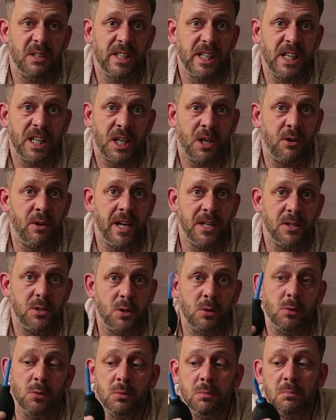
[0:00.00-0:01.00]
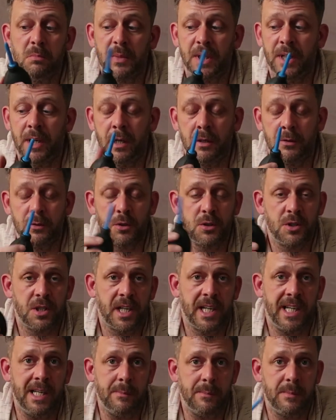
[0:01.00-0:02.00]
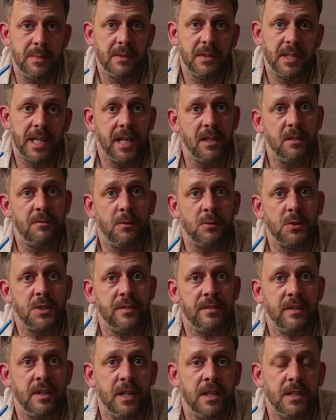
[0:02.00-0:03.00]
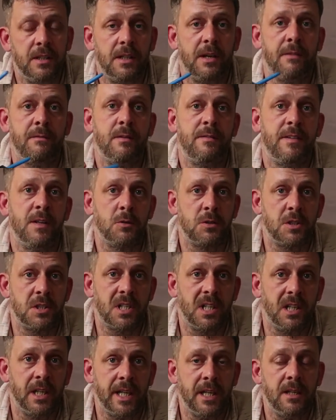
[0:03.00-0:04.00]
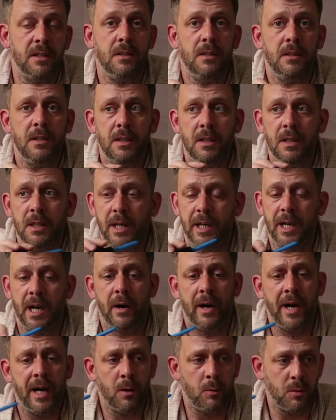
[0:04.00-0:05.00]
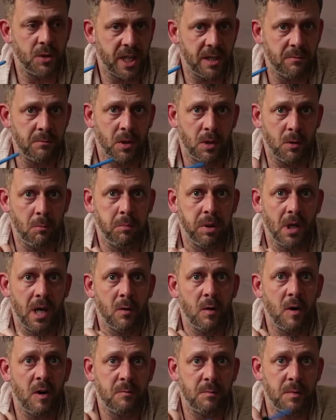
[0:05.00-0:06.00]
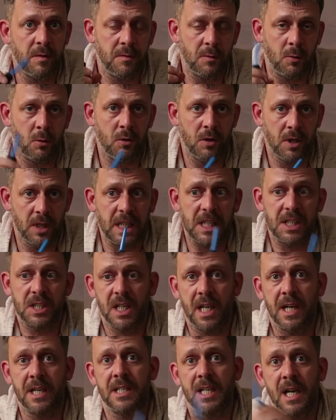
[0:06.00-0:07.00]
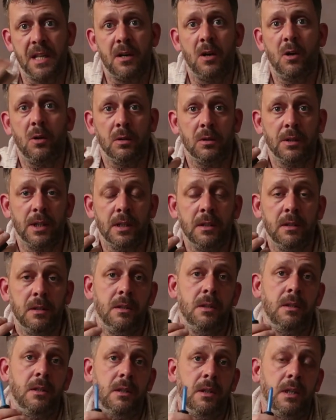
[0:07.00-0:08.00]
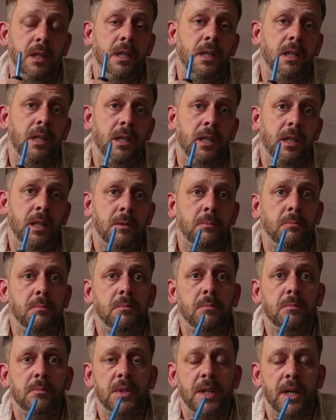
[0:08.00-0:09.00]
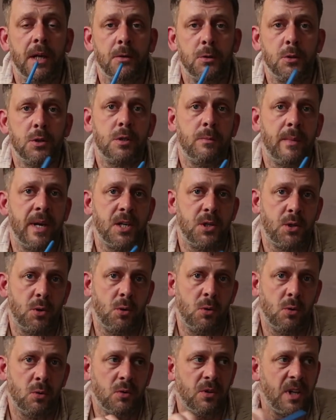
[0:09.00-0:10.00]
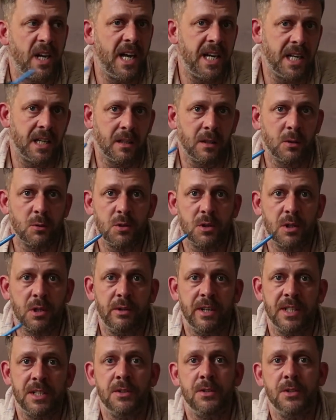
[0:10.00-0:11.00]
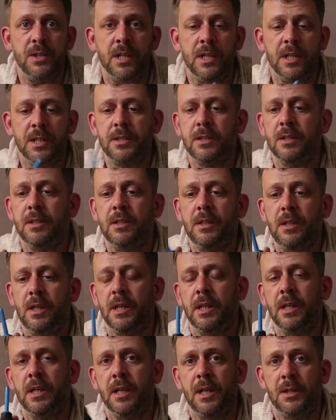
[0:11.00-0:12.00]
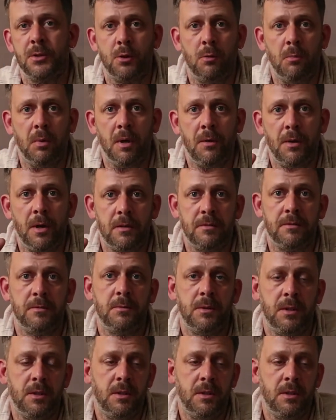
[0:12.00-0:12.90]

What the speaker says: a great tool. You know, just to keep the front of your filters clean. You know, I always give them a good blow off before I slide it out the holder. You know, just to make sure that any loose grit and dirt is all blown off.